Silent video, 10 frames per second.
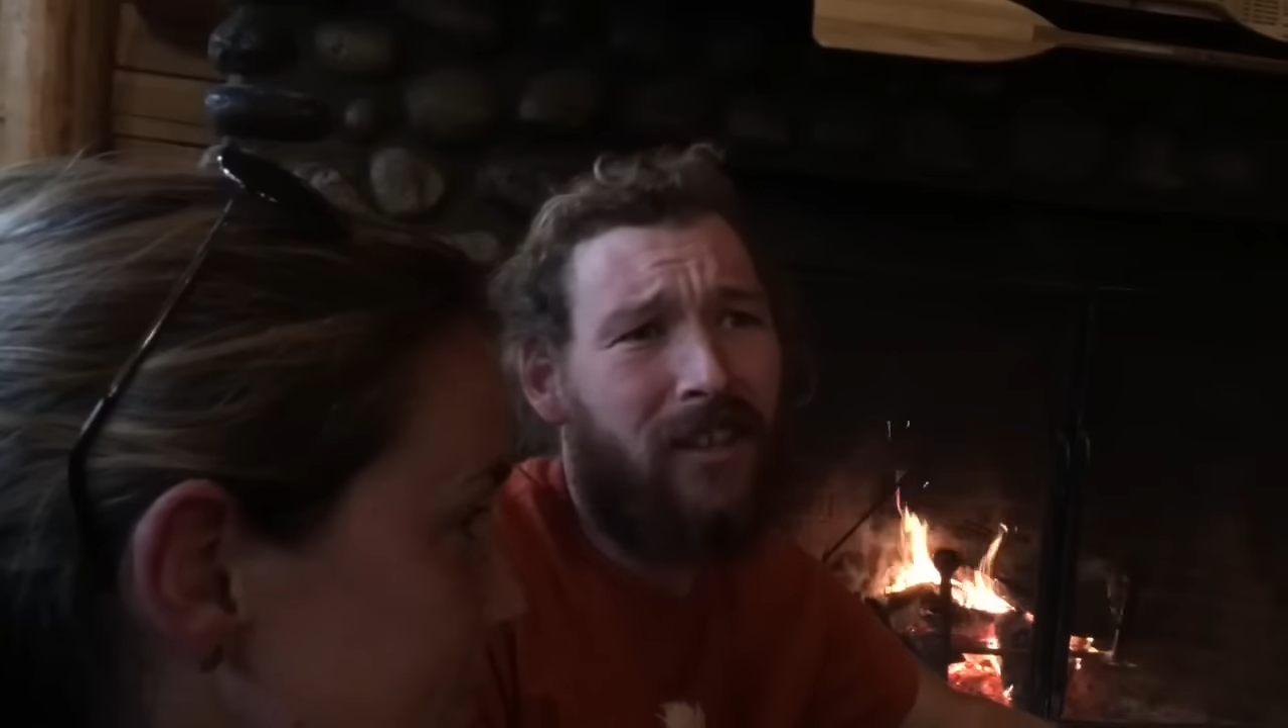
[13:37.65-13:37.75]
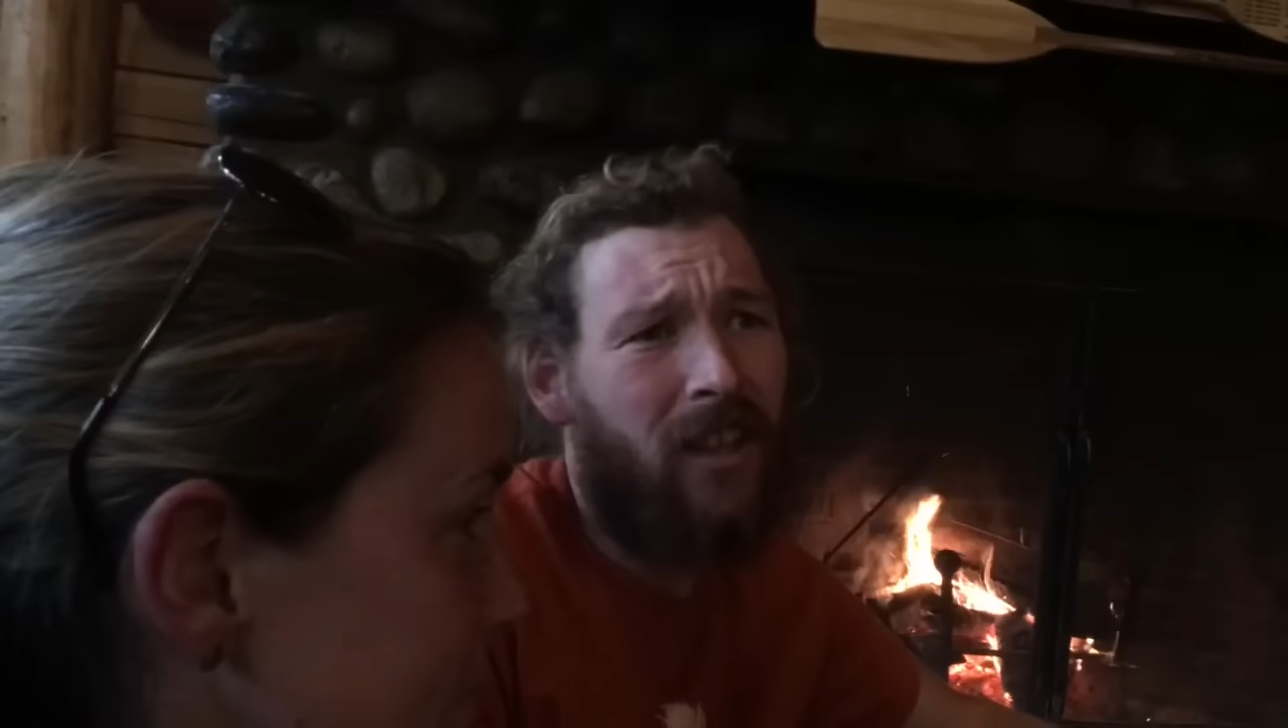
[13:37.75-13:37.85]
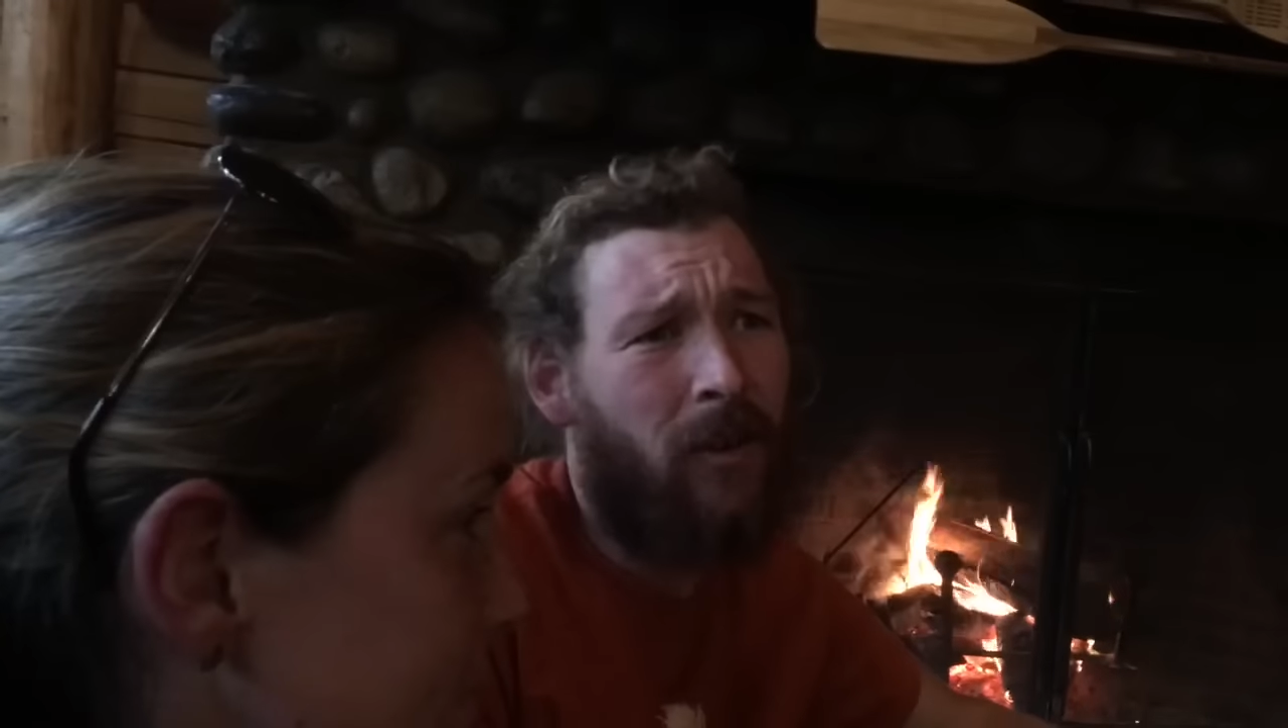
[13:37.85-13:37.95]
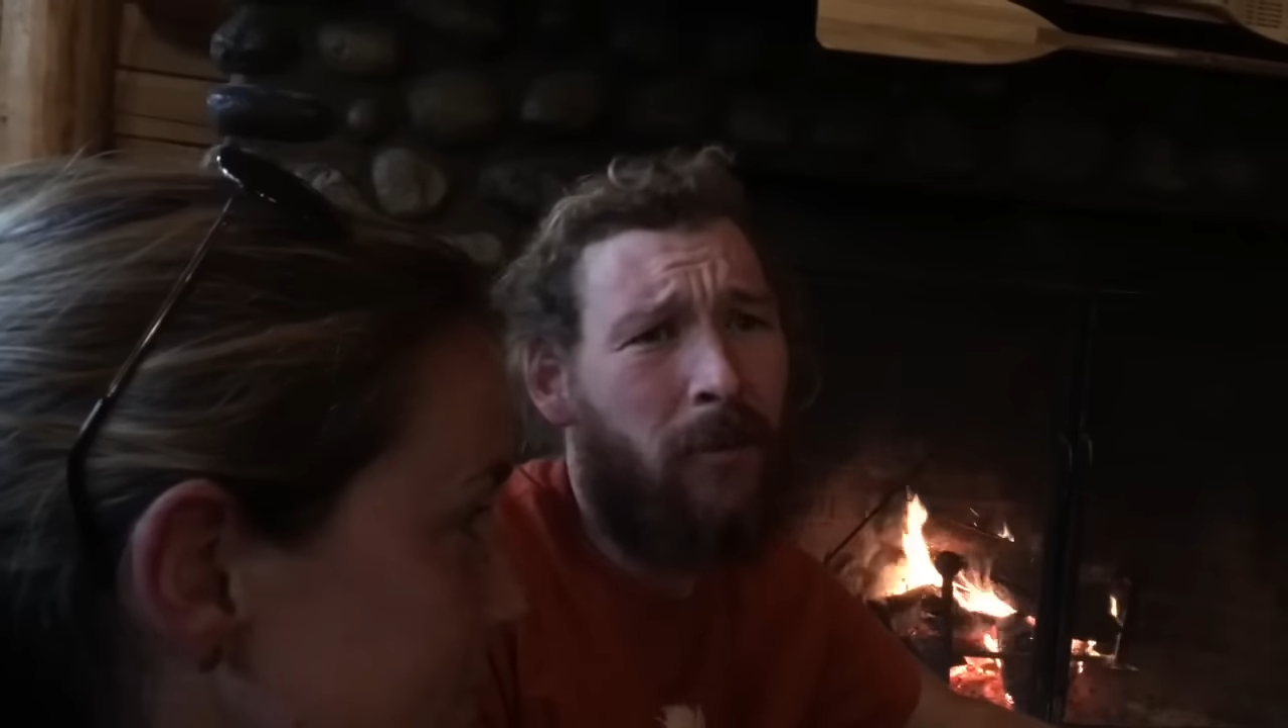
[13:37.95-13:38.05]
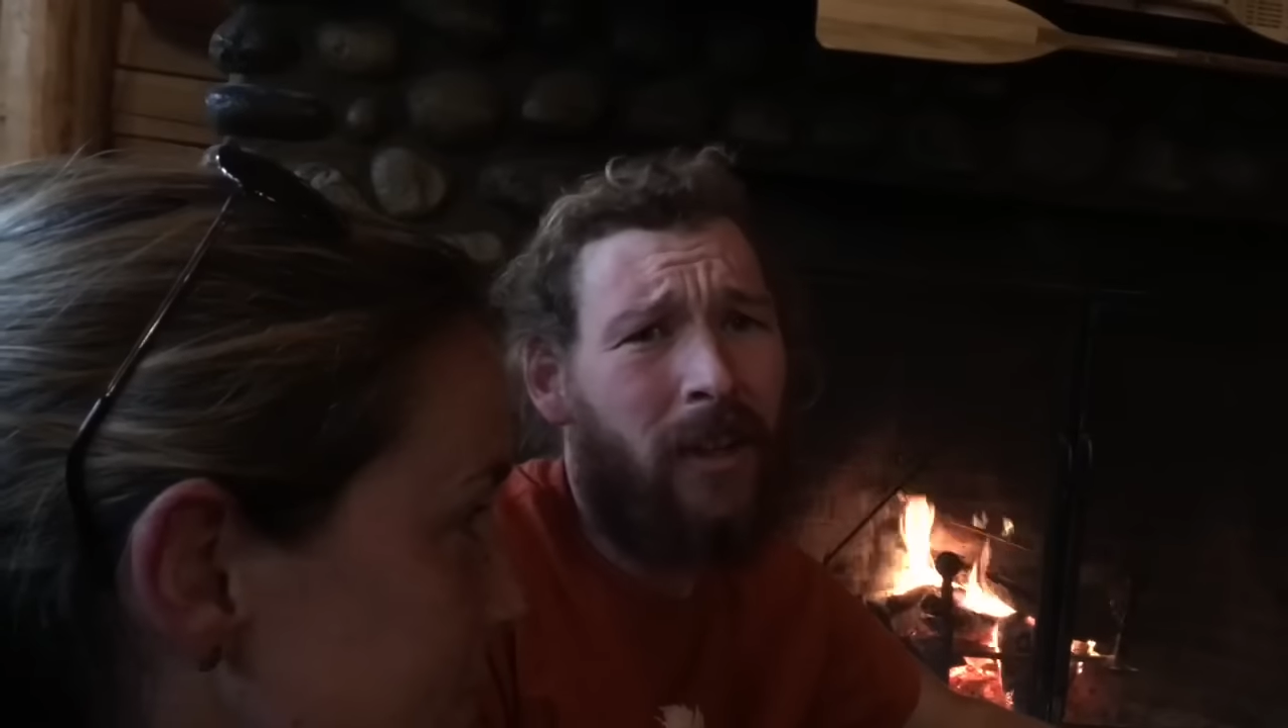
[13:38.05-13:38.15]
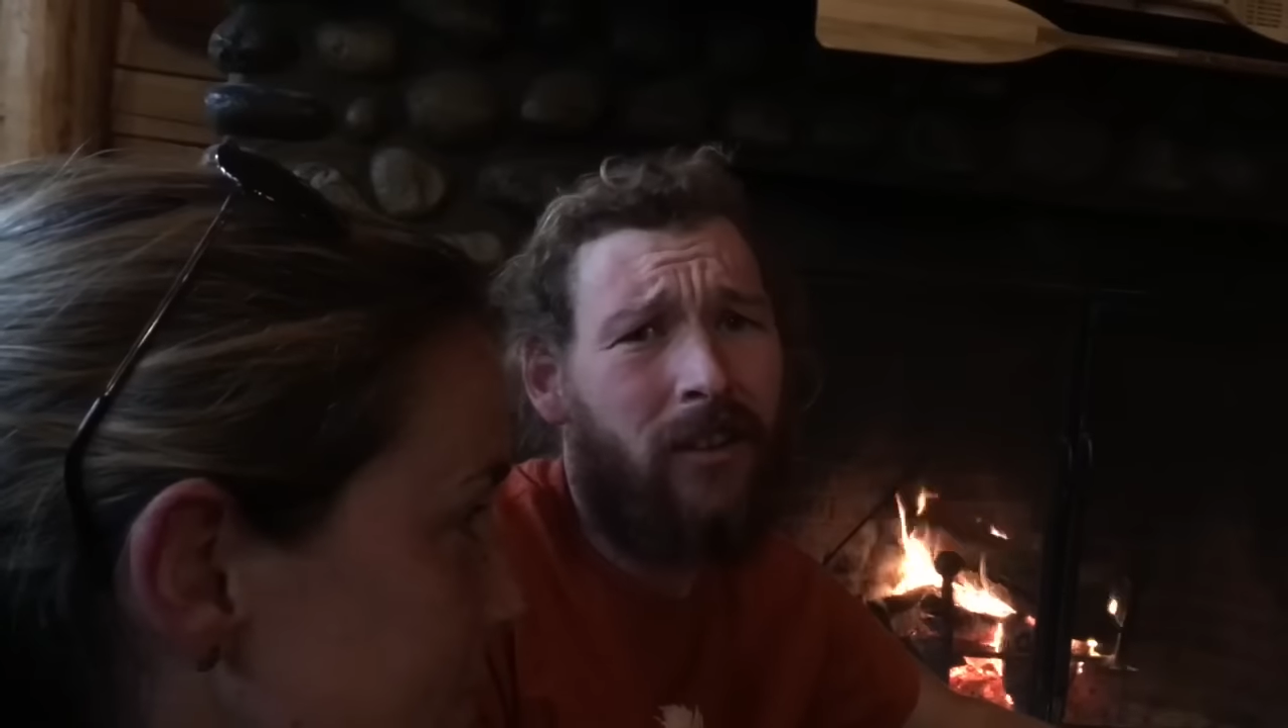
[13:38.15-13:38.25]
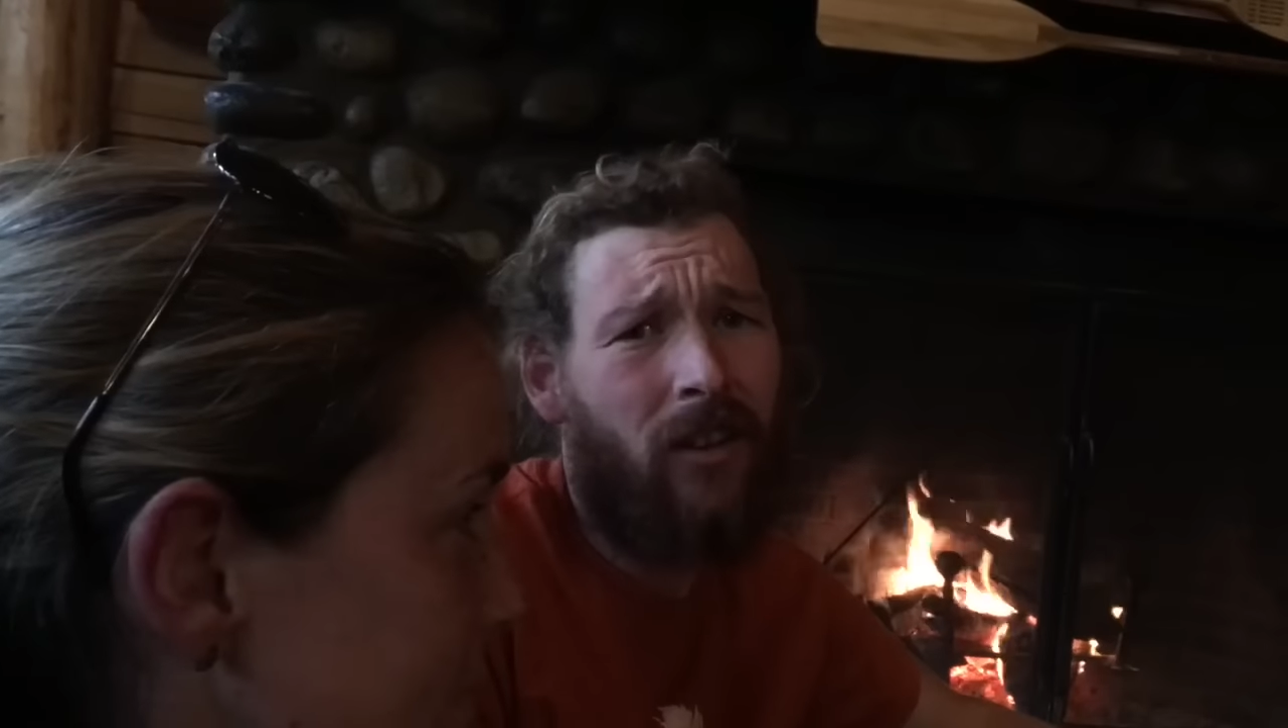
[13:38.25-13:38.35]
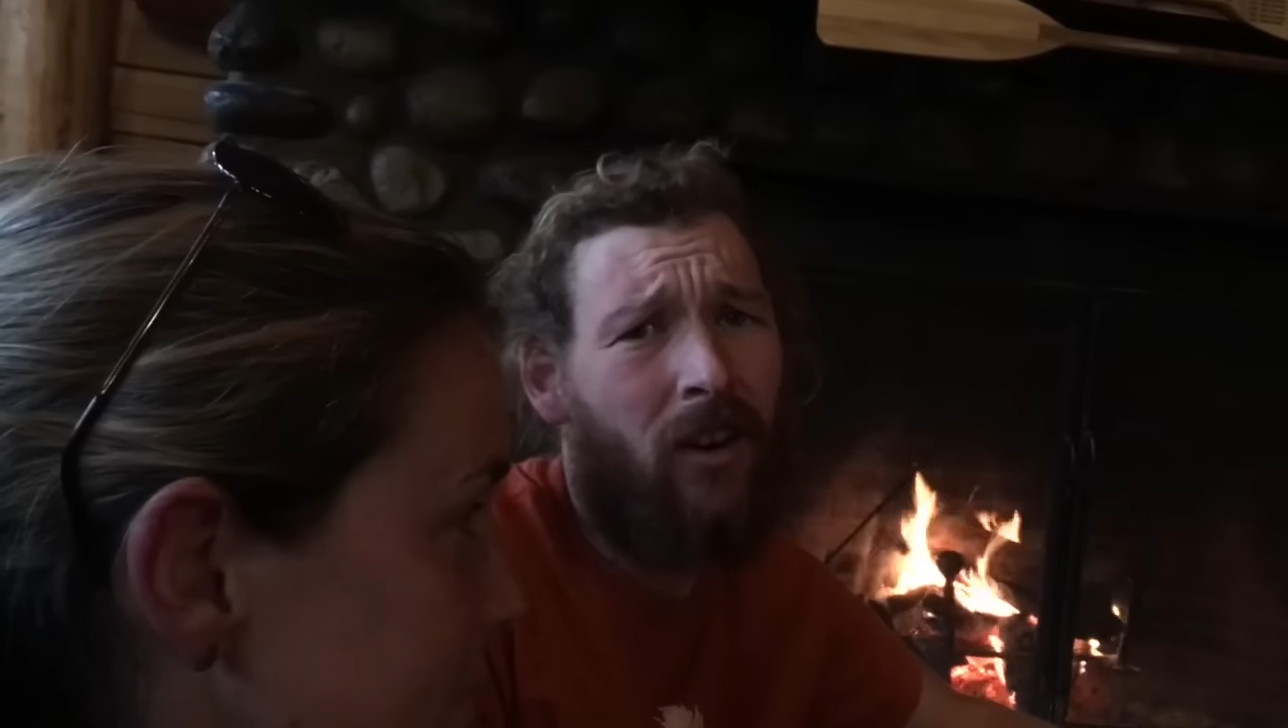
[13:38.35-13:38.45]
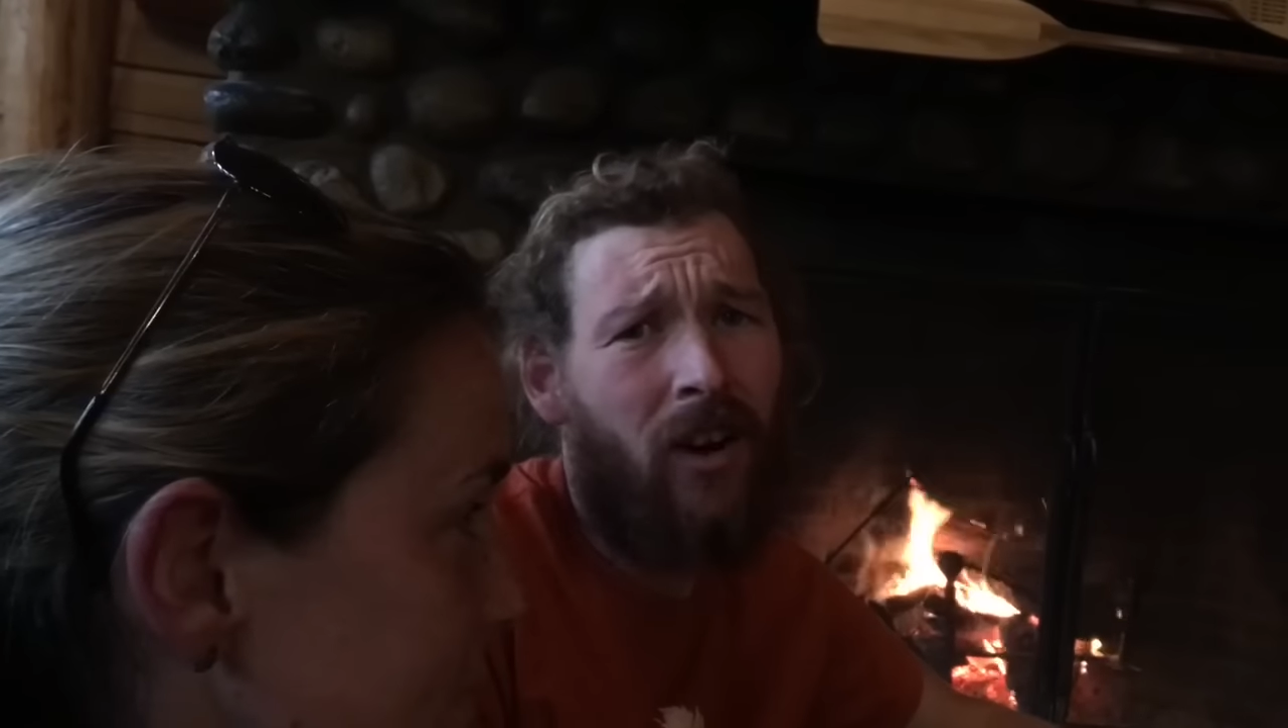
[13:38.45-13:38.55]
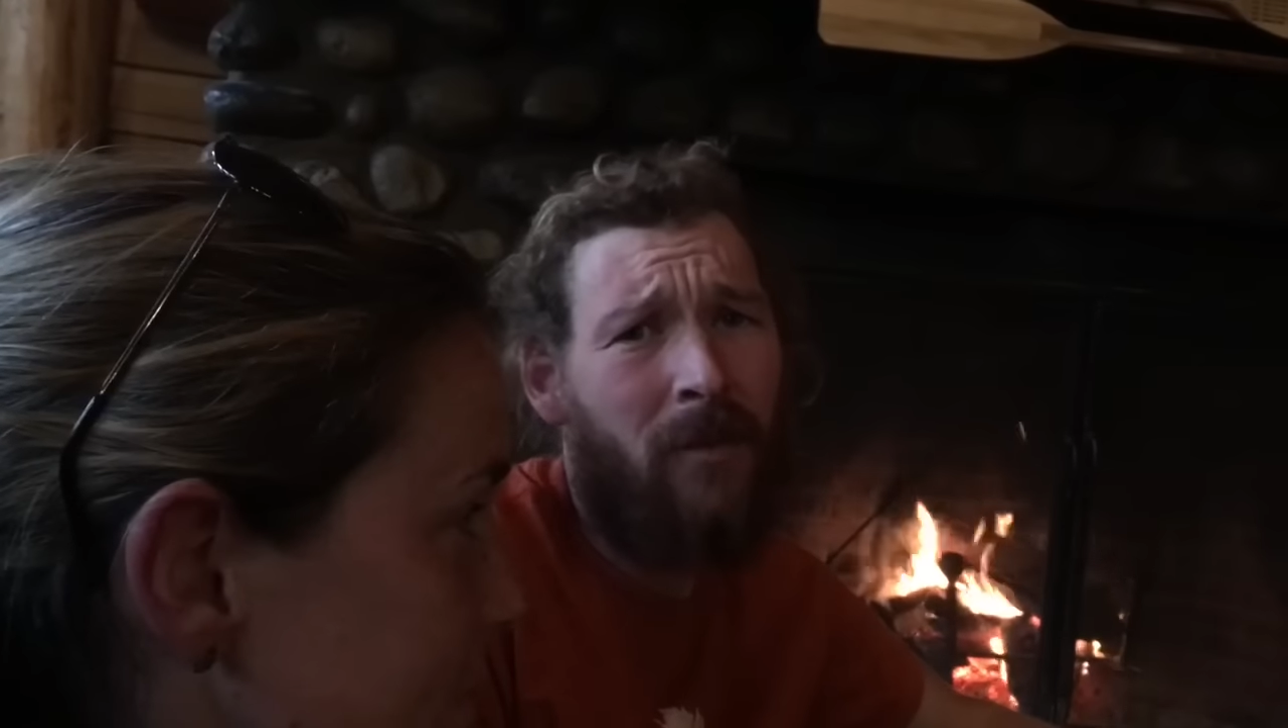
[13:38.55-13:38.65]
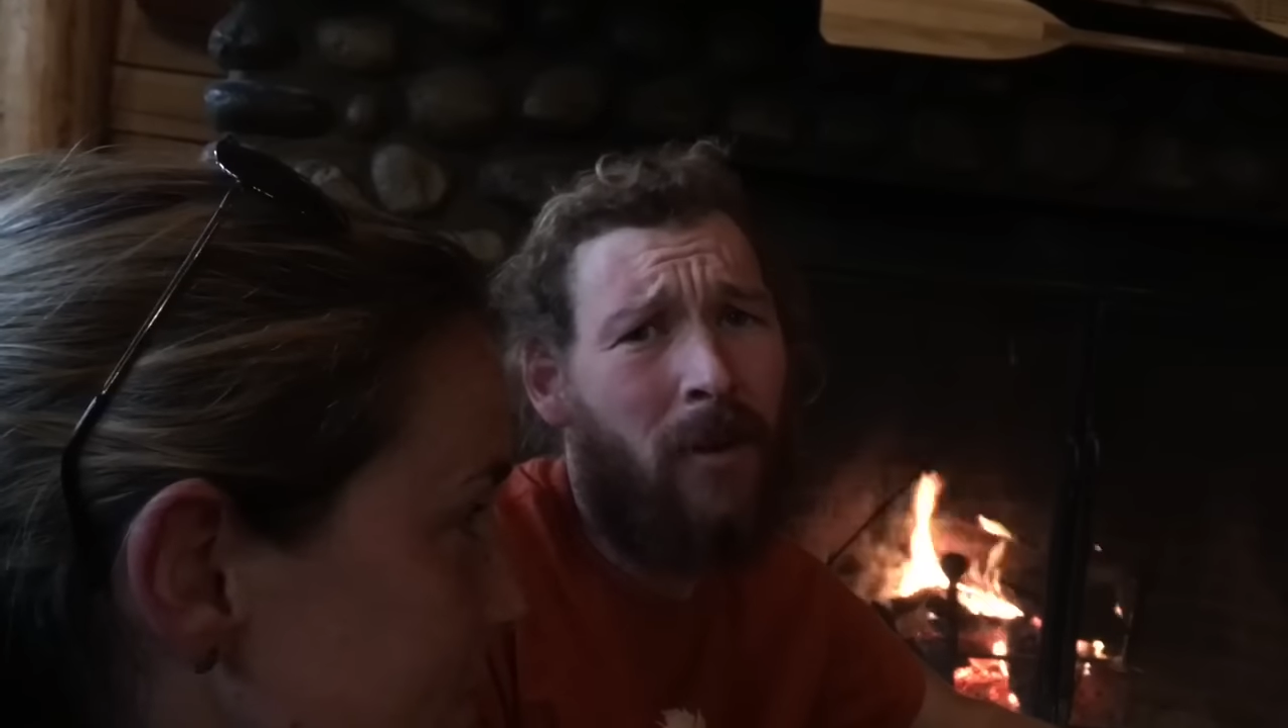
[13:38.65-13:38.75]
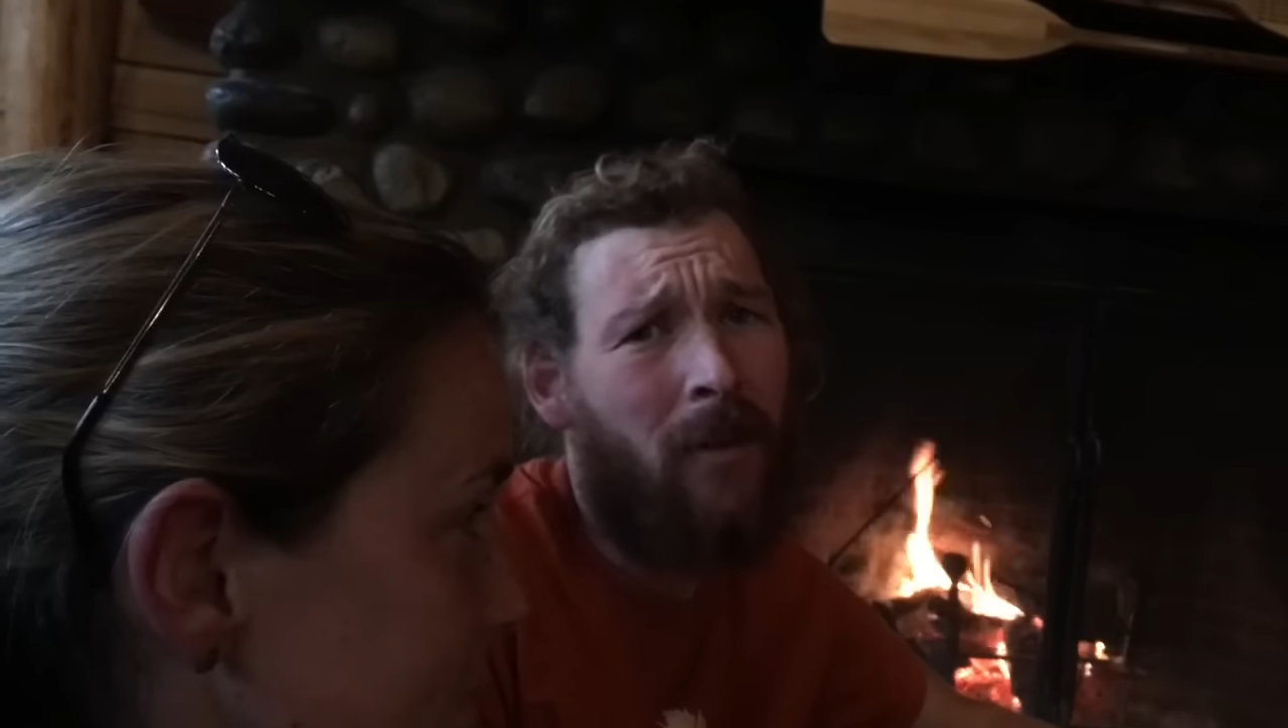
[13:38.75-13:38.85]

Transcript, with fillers: give up their time